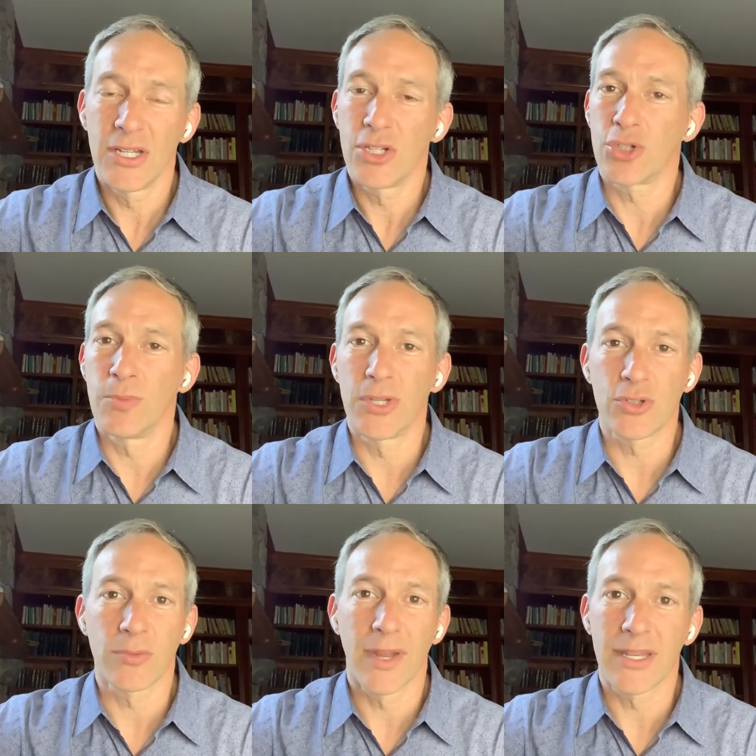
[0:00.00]
Should be a
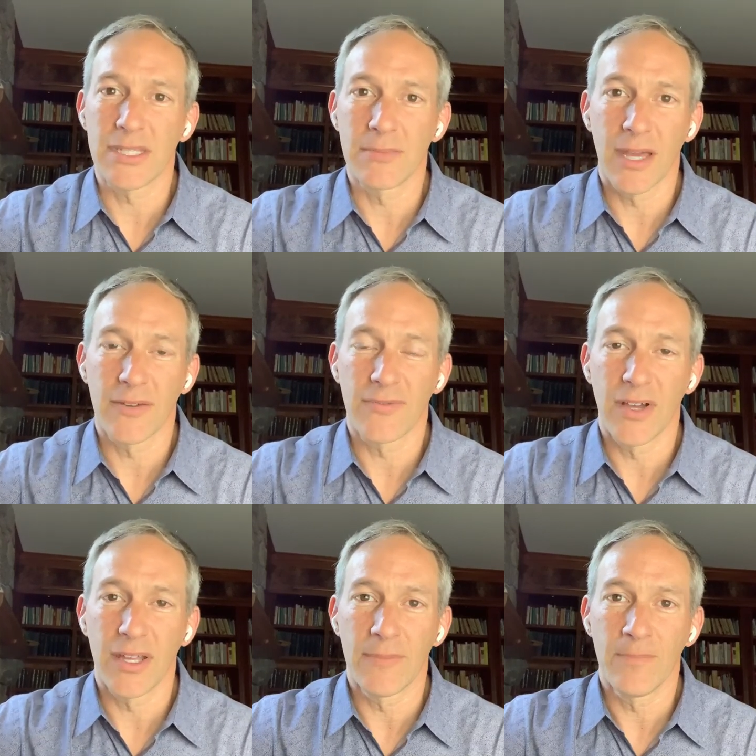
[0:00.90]
tremendous amount of
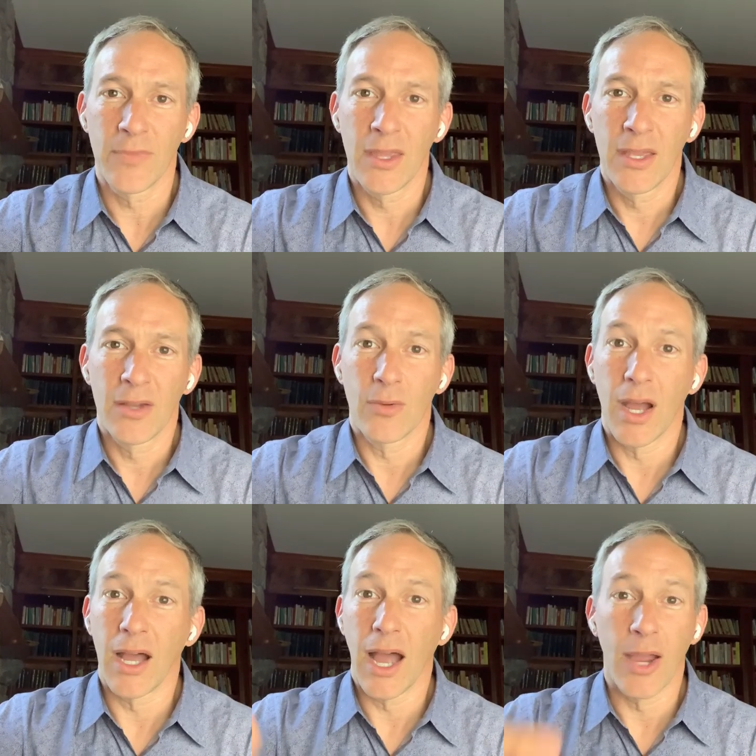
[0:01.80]
fun.
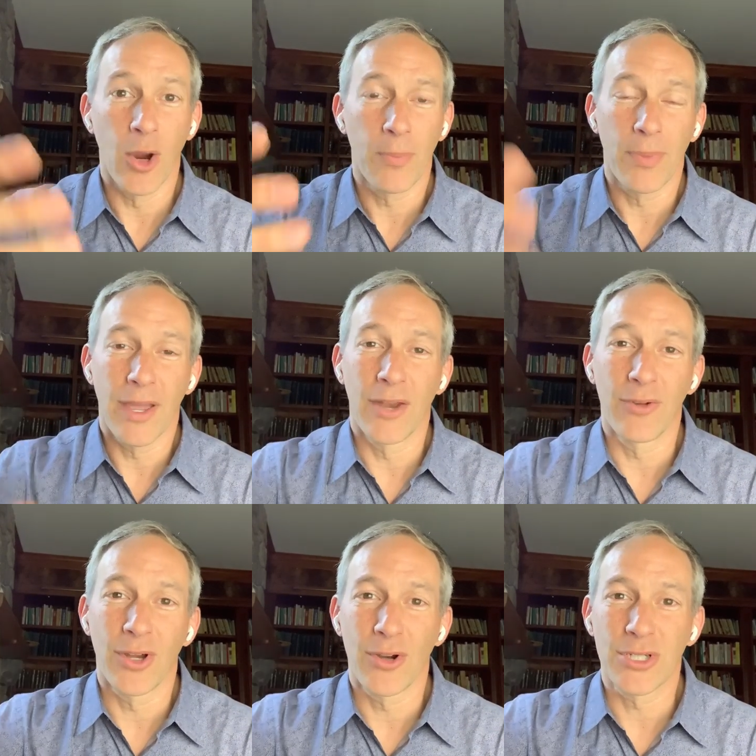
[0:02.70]
Uh, I hope
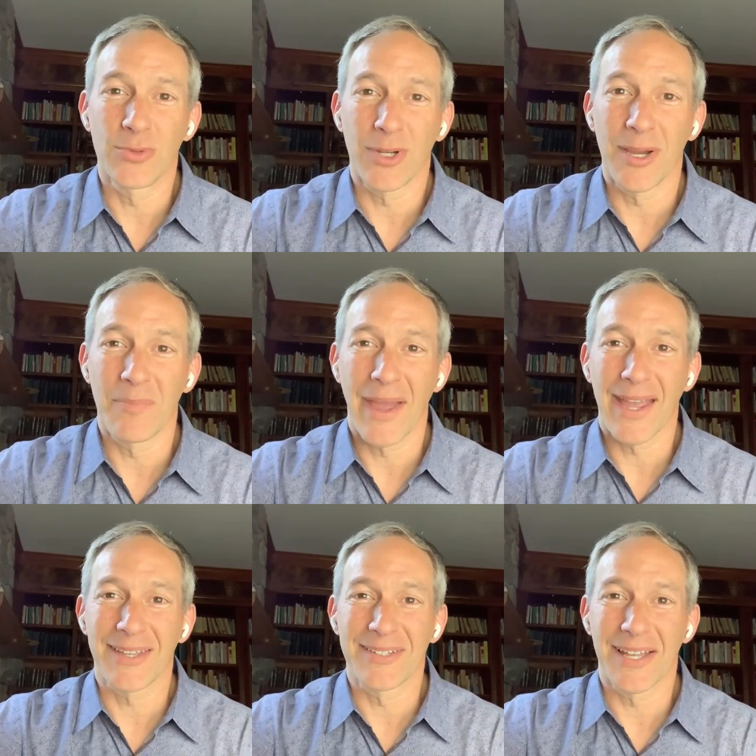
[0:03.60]
Henry and Archie will come
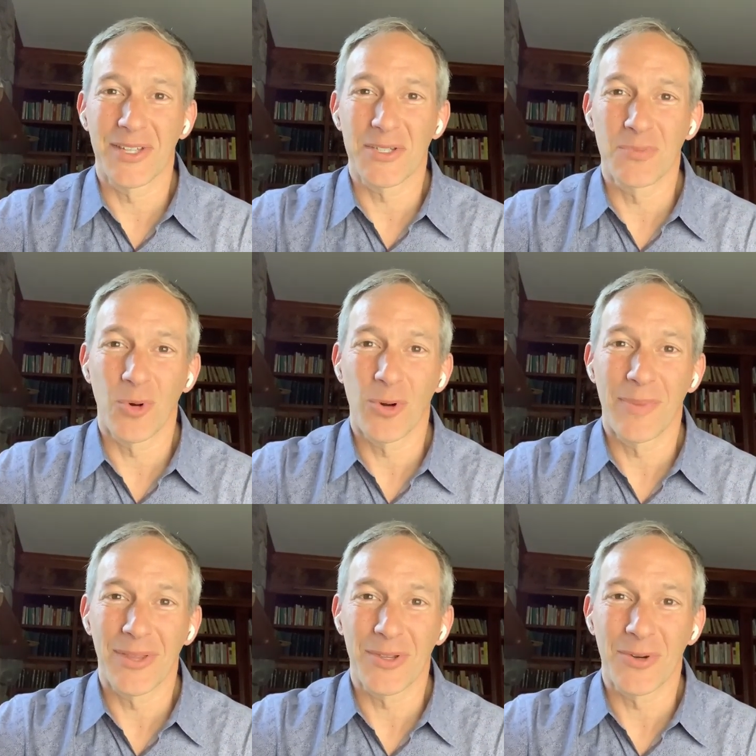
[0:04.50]
back and tell us more
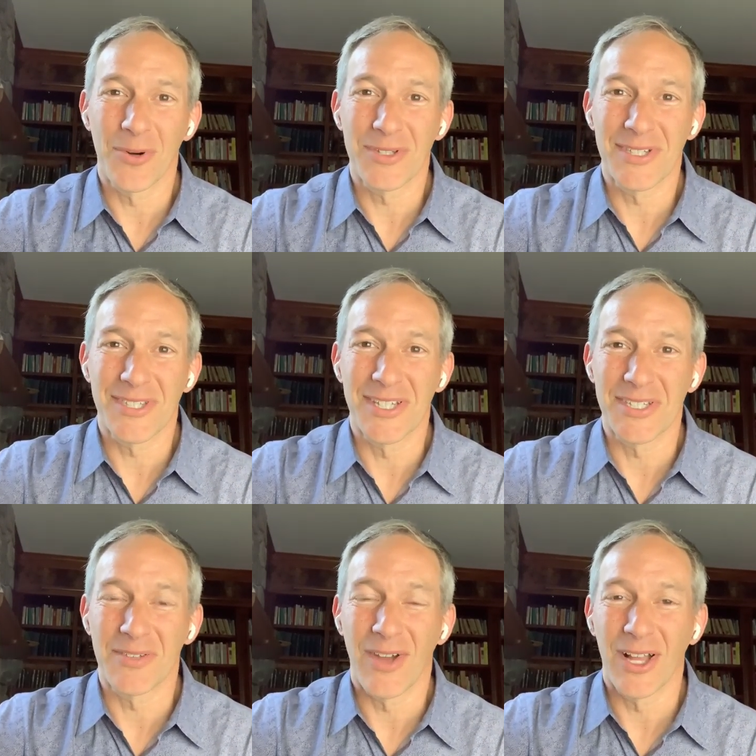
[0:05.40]
about the course as things
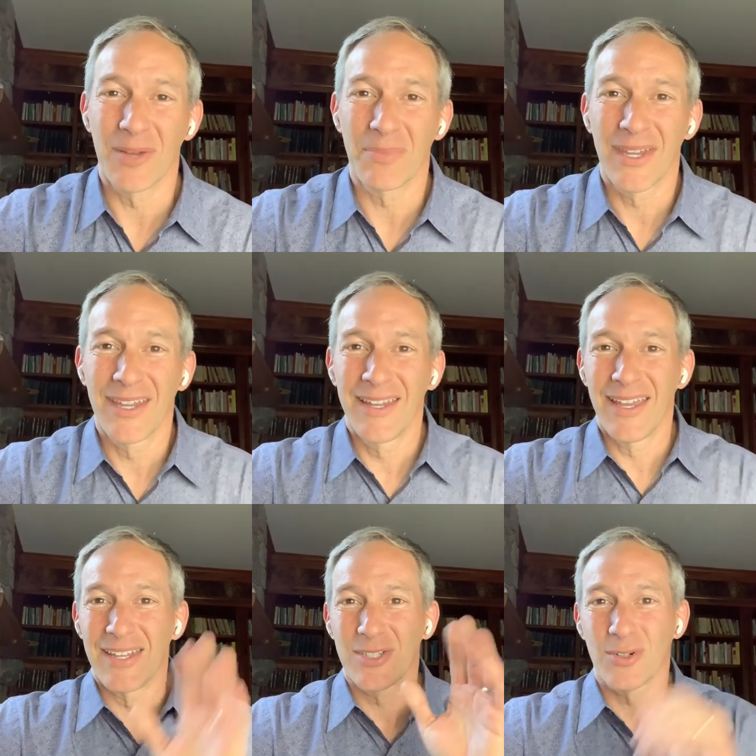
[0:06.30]
develop.
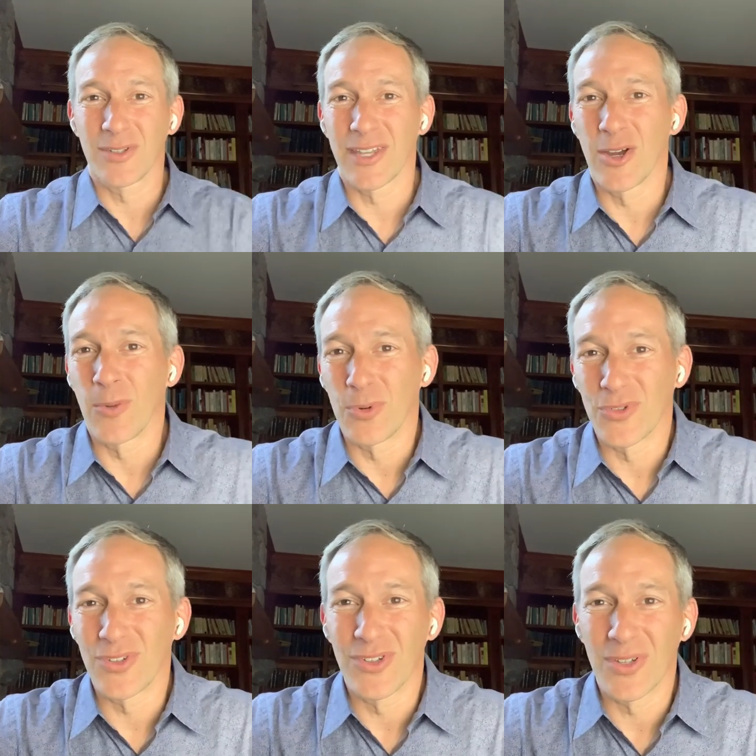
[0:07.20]
And certainly, I hope we'll
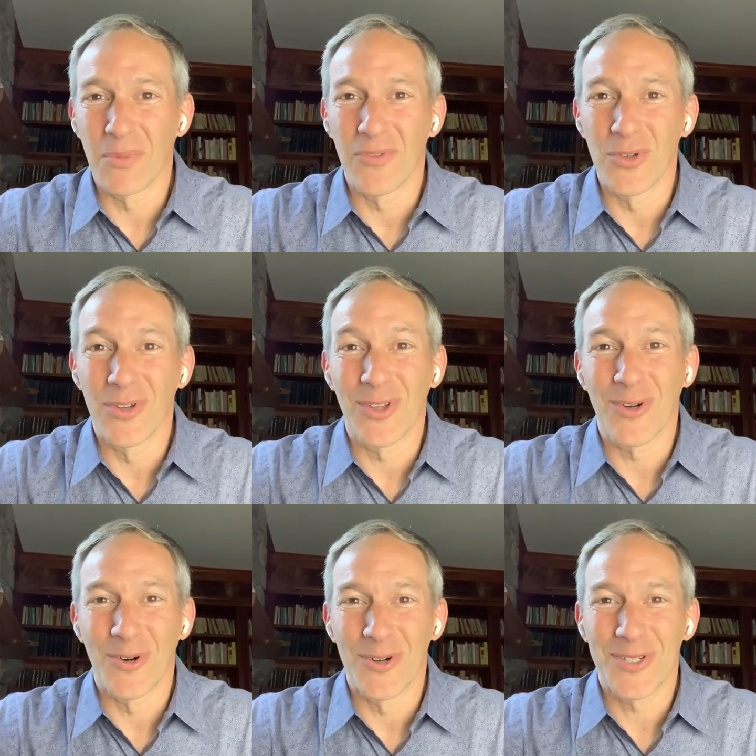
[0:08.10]
see some of you in the
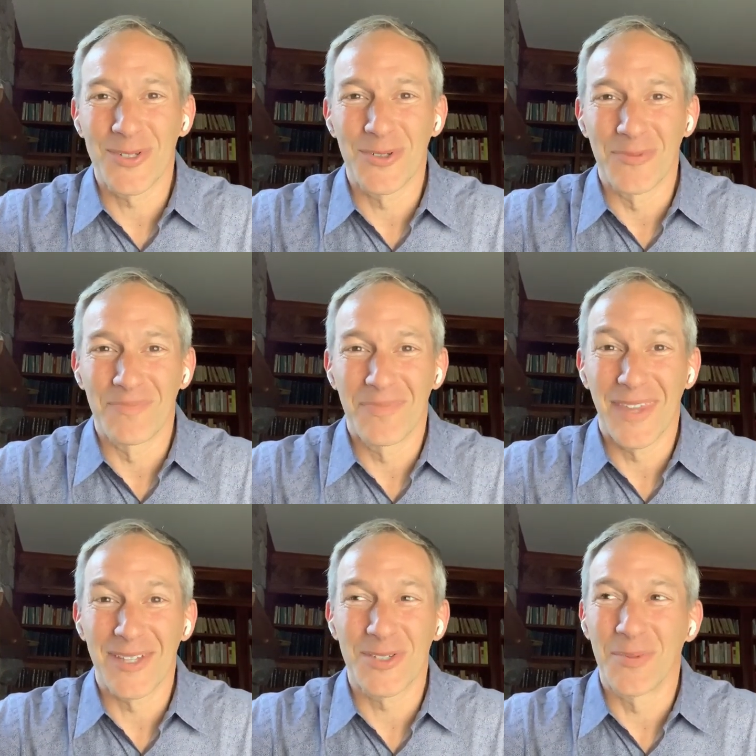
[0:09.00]
course soon.
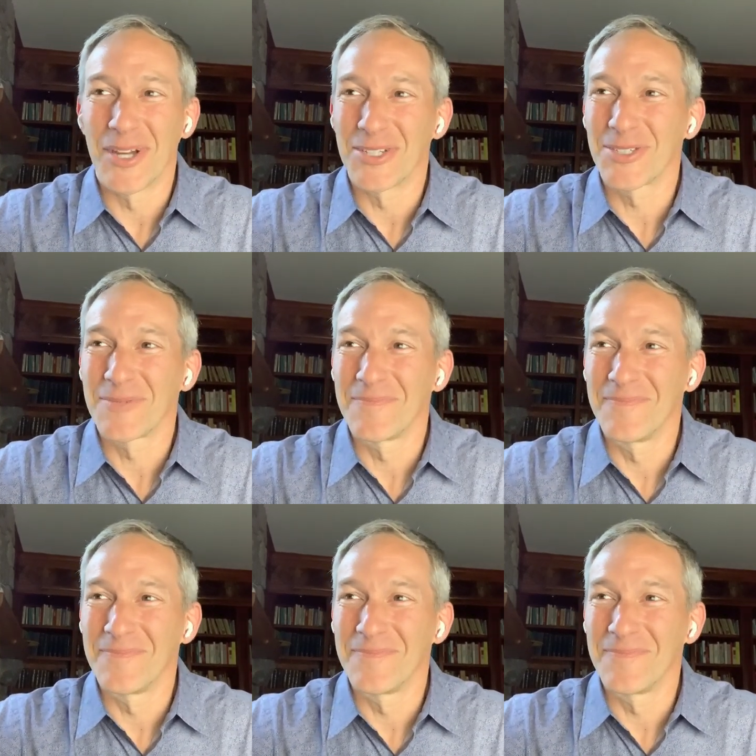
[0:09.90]
Thanks so much.